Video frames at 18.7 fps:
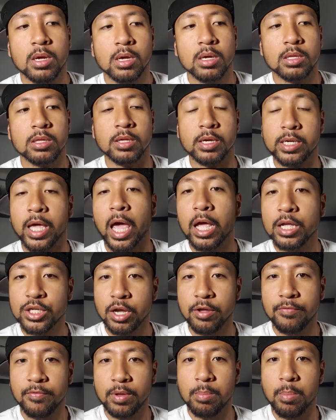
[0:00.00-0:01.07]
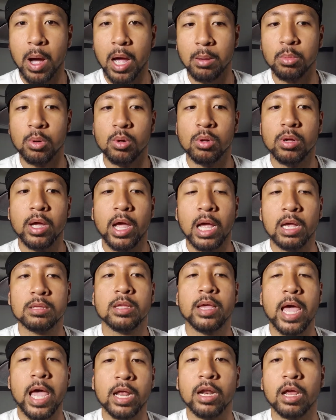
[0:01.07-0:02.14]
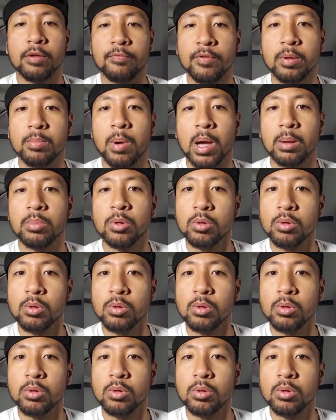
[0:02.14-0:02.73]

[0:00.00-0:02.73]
the KJV Bible and the NIV Bible,